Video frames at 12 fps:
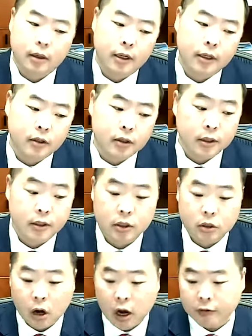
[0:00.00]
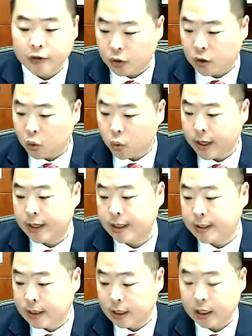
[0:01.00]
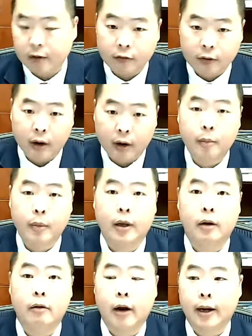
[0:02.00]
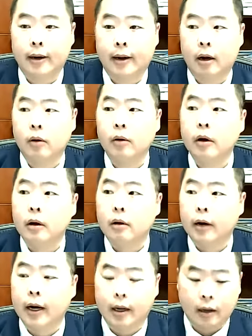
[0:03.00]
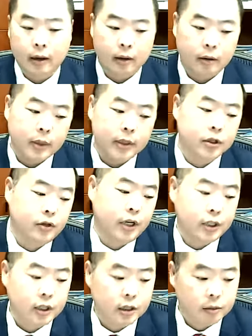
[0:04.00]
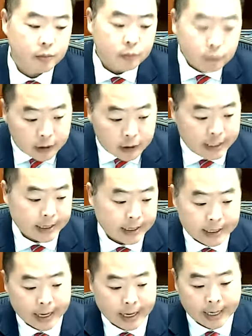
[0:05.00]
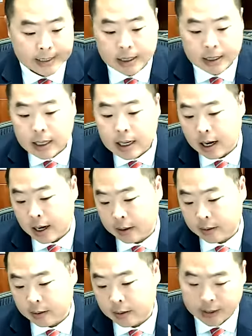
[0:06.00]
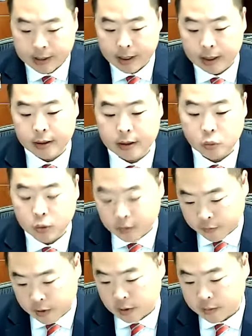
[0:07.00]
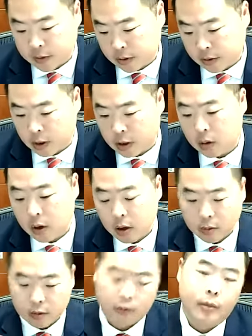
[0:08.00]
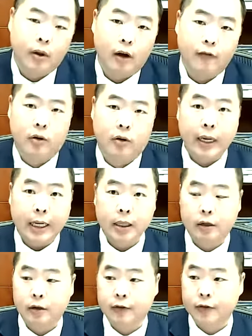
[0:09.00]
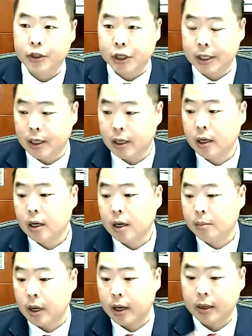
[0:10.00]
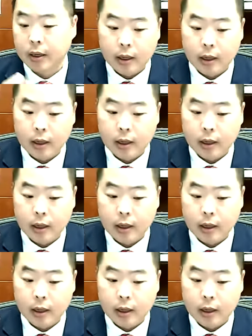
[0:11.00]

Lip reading: is this offshore wind is getting very big right now, right? And the administration is really hitting the gas on getting this wind farms installed, whether it be off of New England or Virginia. But